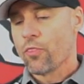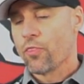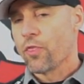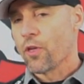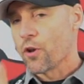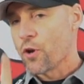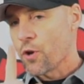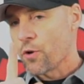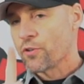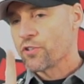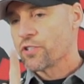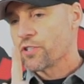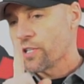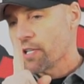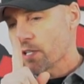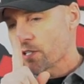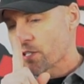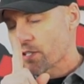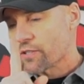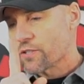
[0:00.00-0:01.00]
the
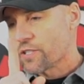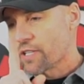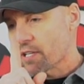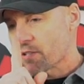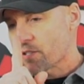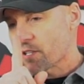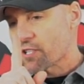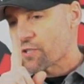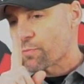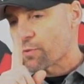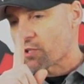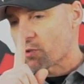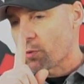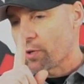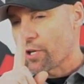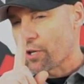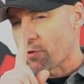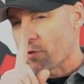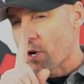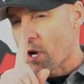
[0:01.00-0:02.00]
dis distance
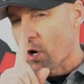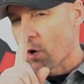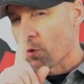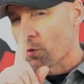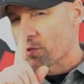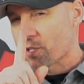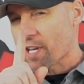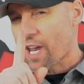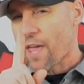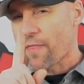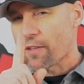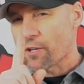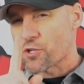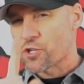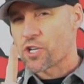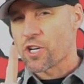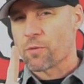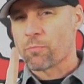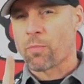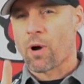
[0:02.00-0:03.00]
between your nose and the
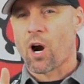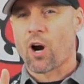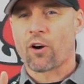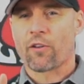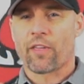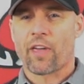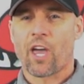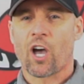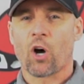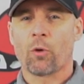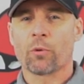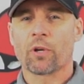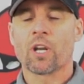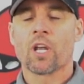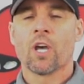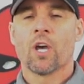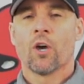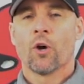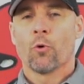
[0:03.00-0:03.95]
chin bar of the helmet.